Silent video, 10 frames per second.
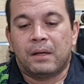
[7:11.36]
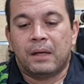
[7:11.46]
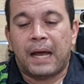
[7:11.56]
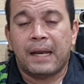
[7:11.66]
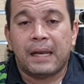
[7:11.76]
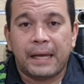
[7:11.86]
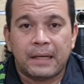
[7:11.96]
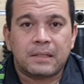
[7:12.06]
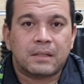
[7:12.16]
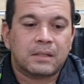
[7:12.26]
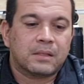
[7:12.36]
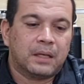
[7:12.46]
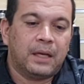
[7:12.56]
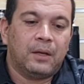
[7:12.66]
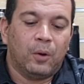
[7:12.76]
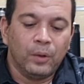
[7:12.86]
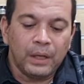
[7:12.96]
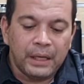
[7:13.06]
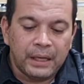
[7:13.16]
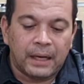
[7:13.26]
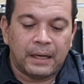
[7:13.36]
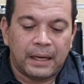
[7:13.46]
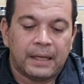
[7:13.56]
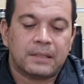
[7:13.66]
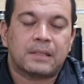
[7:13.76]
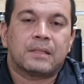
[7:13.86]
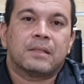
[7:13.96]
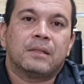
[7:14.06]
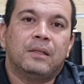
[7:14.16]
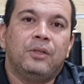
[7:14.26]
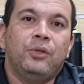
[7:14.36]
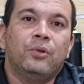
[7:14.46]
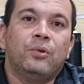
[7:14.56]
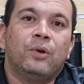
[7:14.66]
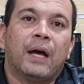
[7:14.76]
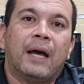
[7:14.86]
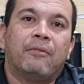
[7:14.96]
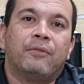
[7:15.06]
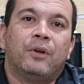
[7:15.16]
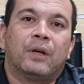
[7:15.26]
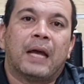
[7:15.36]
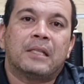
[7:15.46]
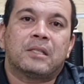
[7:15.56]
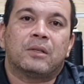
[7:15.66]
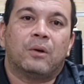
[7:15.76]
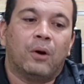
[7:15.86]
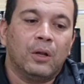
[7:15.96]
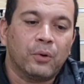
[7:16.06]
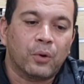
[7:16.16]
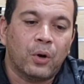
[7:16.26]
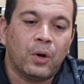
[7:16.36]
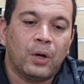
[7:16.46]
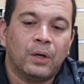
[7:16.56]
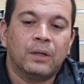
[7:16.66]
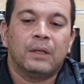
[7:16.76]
Unless and only unless you have your caster all wrong